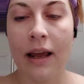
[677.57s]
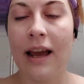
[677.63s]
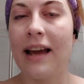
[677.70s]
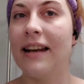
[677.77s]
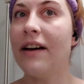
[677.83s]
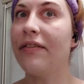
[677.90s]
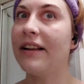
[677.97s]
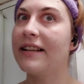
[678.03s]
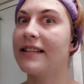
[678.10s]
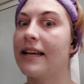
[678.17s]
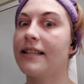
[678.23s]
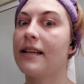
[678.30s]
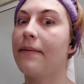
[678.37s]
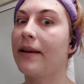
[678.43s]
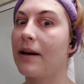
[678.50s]
It definitely
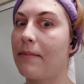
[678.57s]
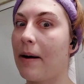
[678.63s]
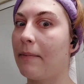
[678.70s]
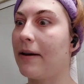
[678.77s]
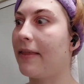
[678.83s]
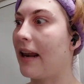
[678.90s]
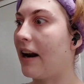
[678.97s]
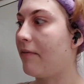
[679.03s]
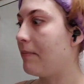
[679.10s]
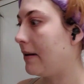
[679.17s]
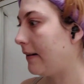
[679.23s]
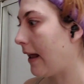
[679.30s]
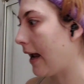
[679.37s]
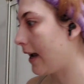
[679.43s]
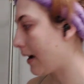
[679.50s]
says something about me that I've been
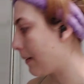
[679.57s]
like a